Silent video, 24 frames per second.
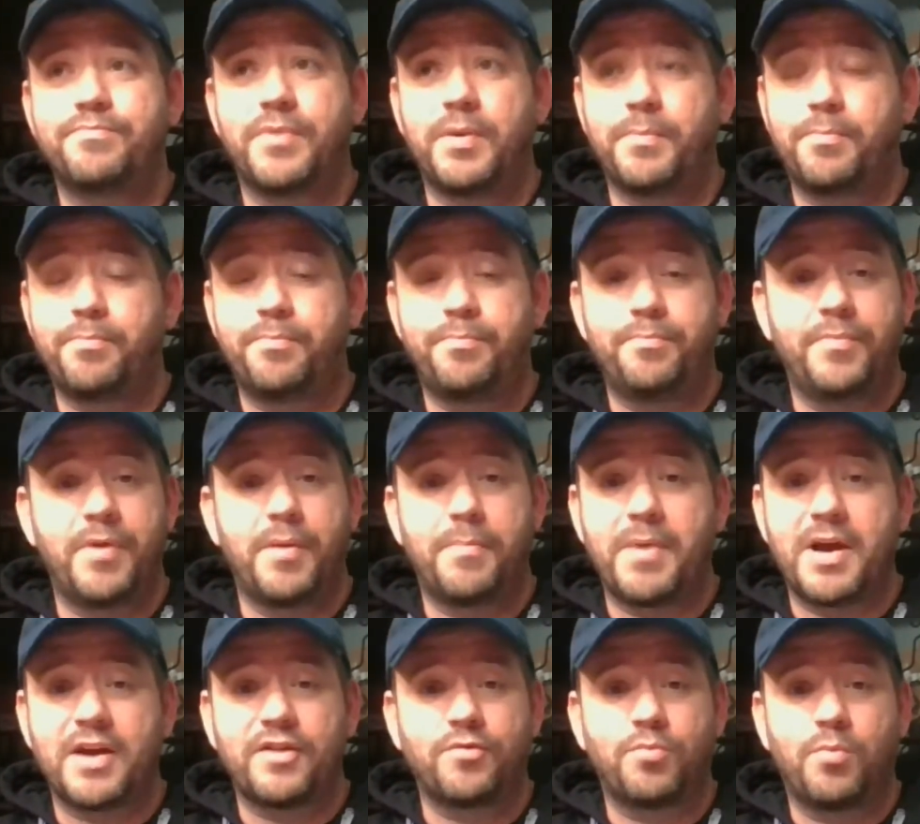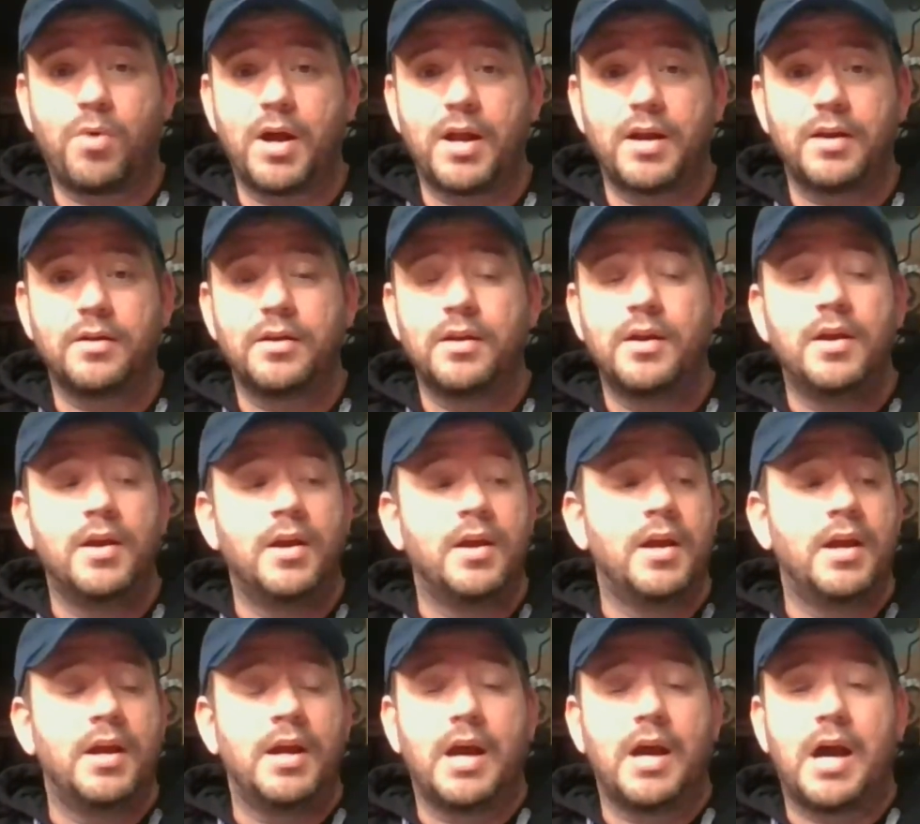the, the best one.
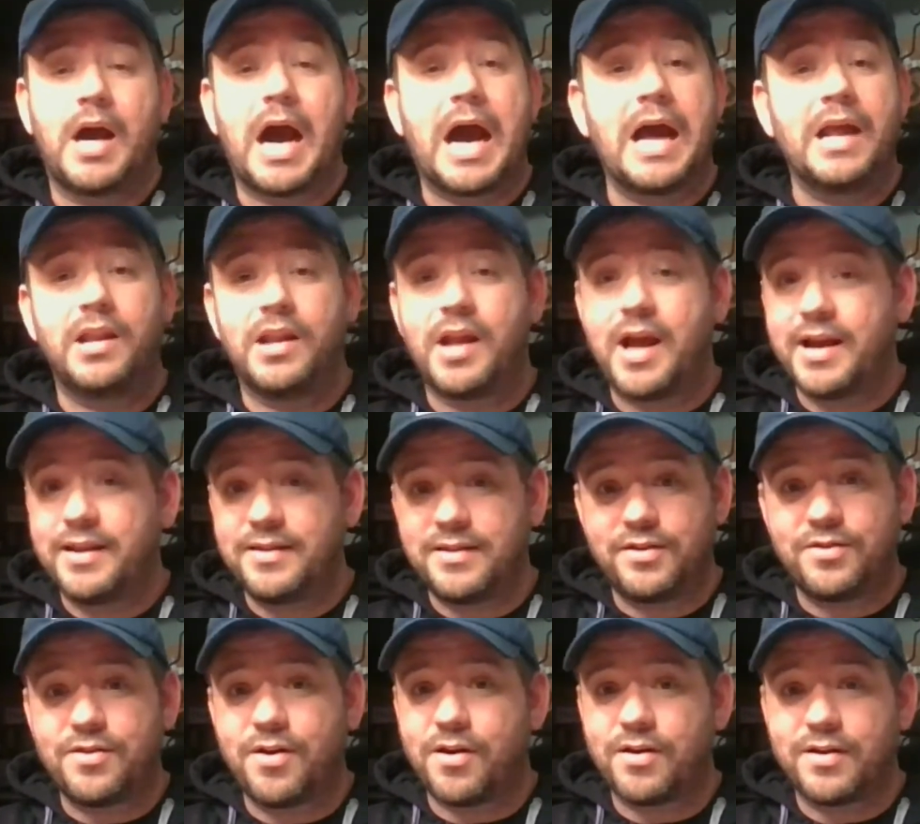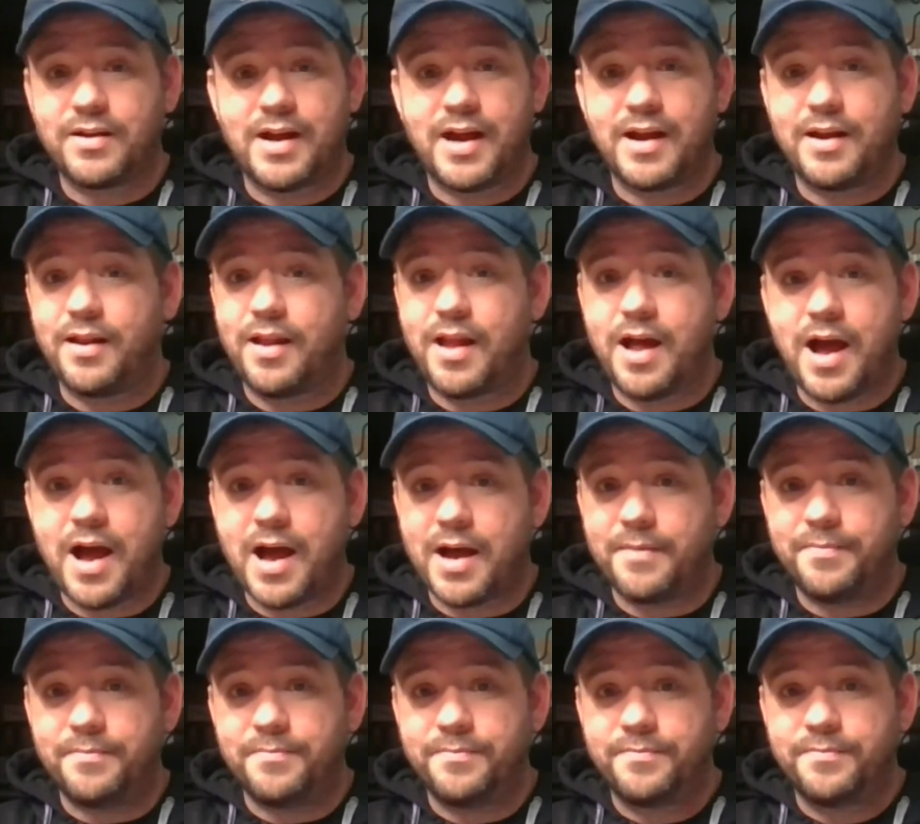I like The Dark Knight a lot,
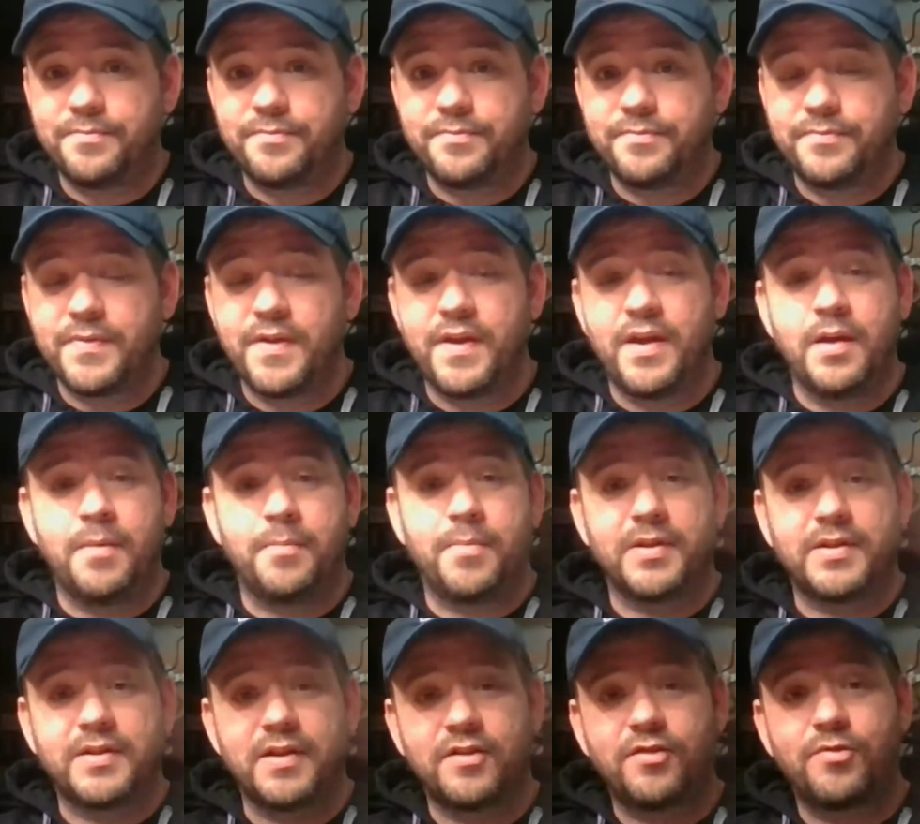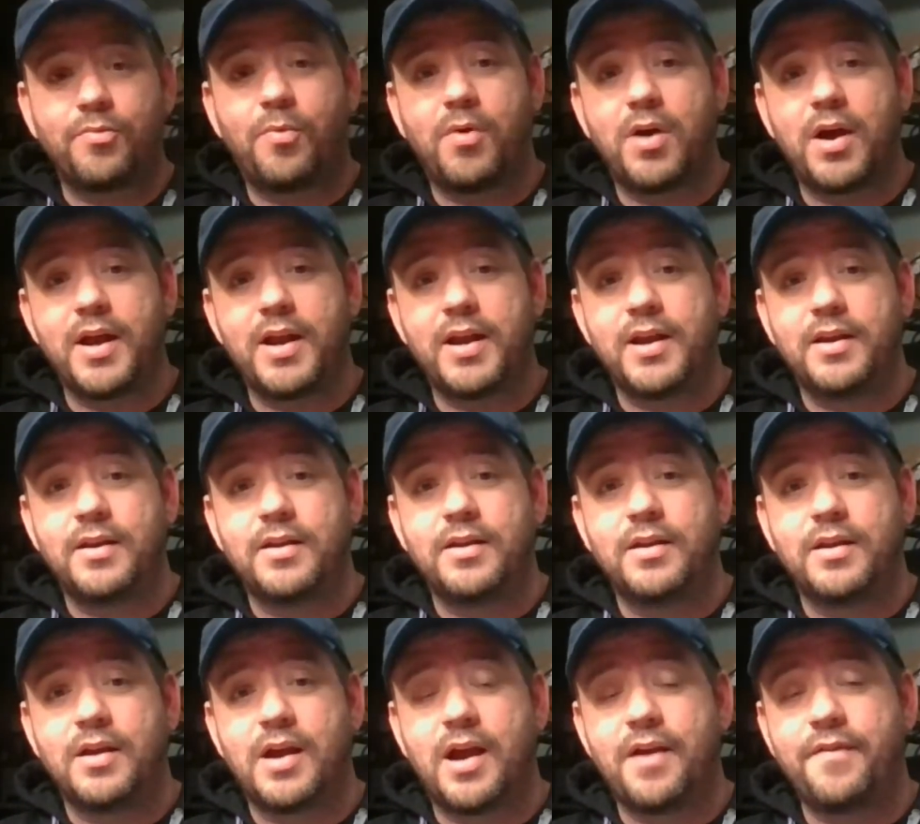but this one
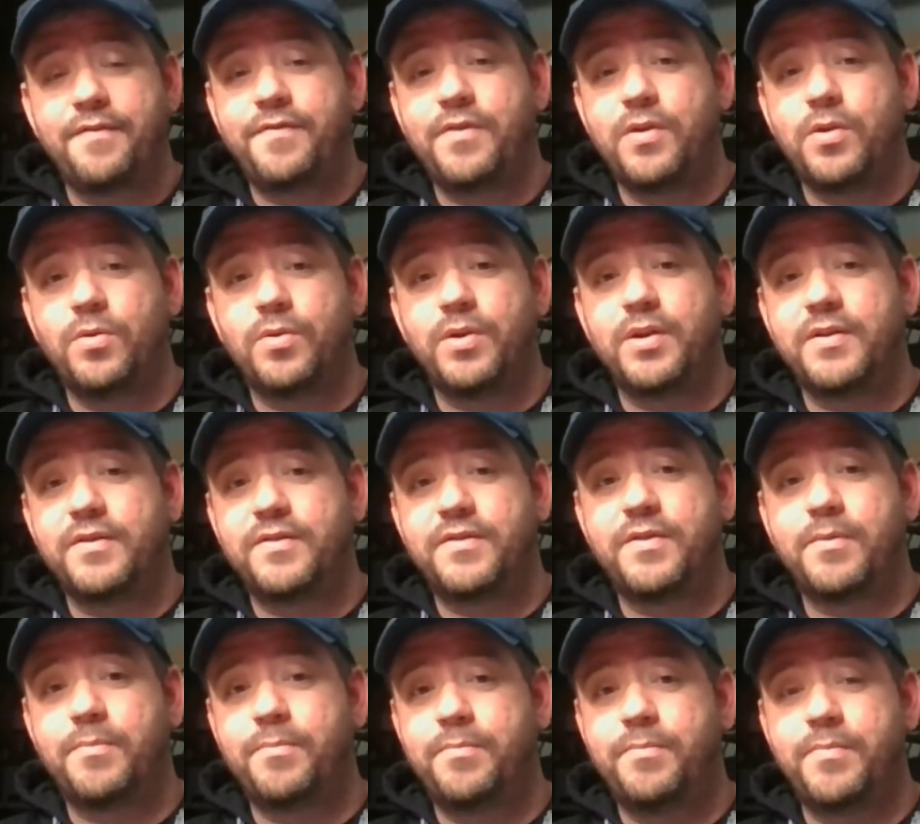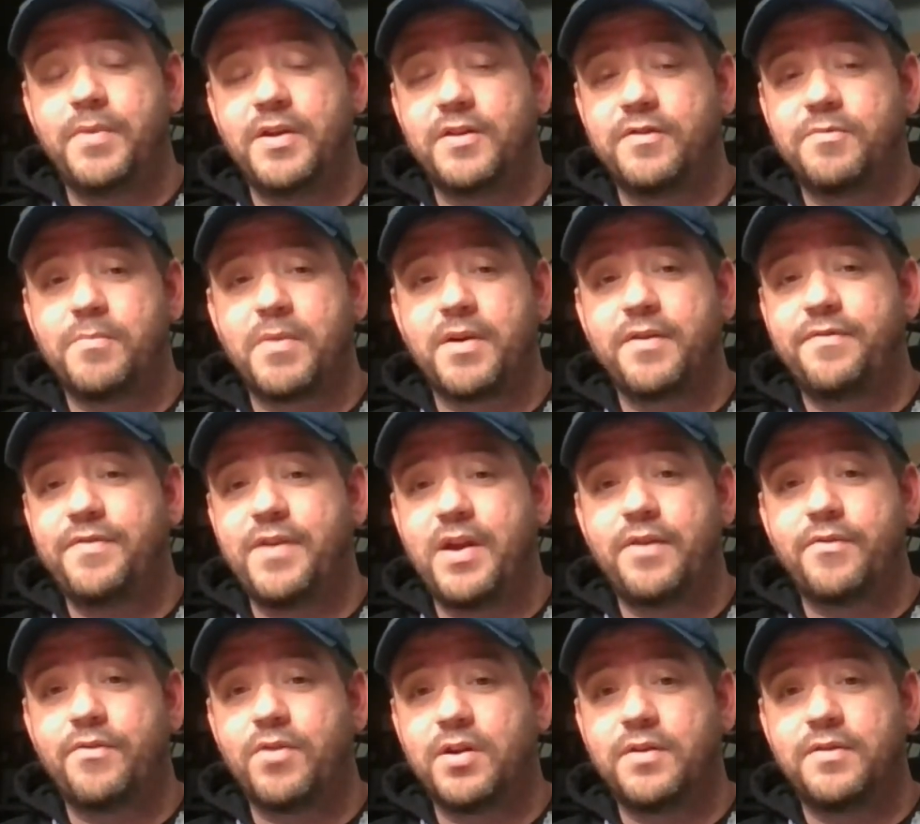I feel is the is my
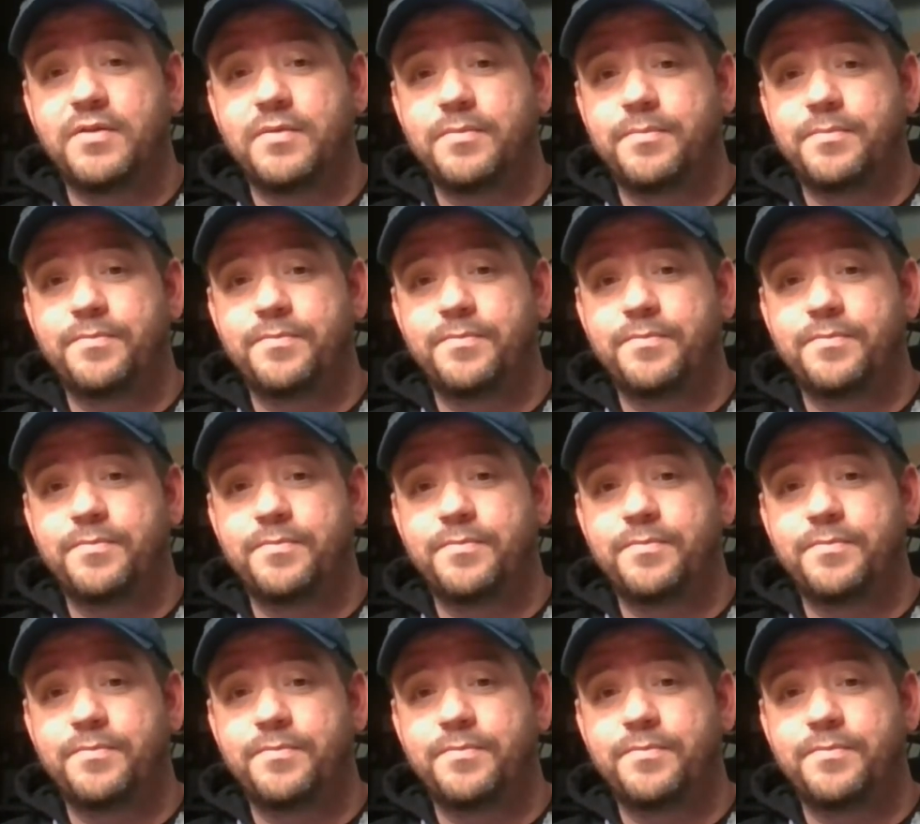favorite.